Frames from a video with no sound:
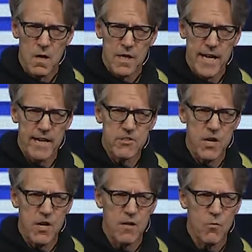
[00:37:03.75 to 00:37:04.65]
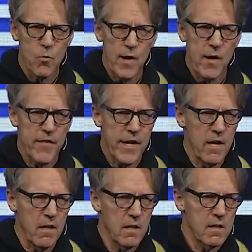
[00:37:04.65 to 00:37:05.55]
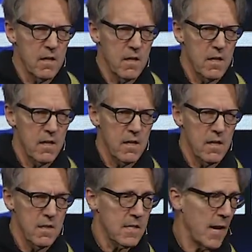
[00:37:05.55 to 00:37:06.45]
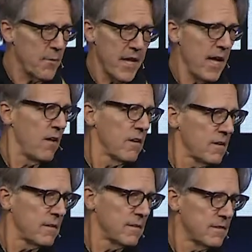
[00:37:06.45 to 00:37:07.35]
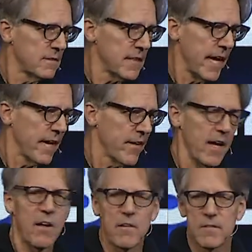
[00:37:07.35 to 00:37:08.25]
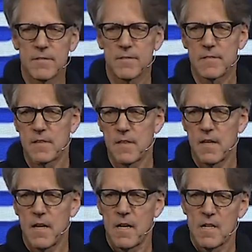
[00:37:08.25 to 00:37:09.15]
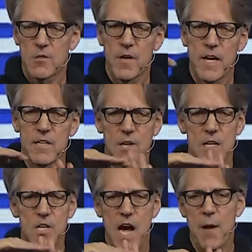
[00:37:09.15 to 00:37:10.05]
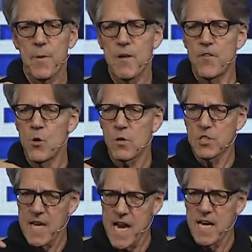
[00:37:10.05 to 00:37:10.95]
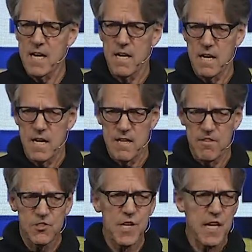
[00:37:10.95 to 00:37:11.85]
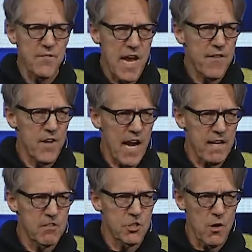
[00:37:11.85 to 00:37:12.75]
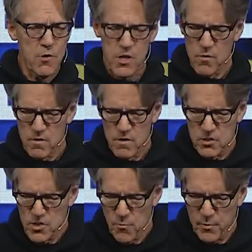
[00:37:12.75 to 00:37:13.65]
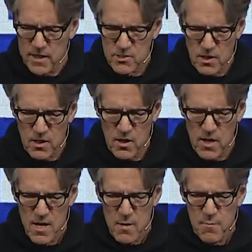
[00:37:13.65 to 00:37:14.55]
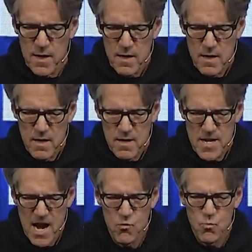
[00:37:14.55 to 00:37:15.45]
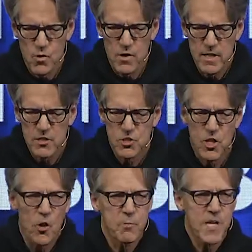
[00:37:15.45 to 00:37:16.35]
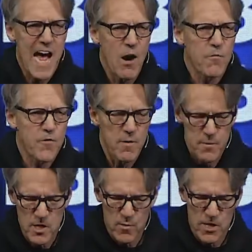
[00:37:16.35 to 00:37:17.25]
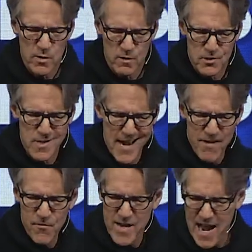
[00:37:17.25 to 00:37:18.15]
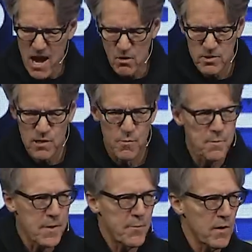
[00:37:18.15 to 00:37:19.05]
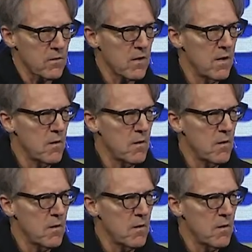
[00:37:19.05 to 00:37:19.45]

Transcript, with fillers: Kings are where on the hill? Top of the hill. King of the hill. So he's on top, and if you were standing in the city of David, I could show you. There's no place to look, but downward it slopes out from you, and you could see every house that would be built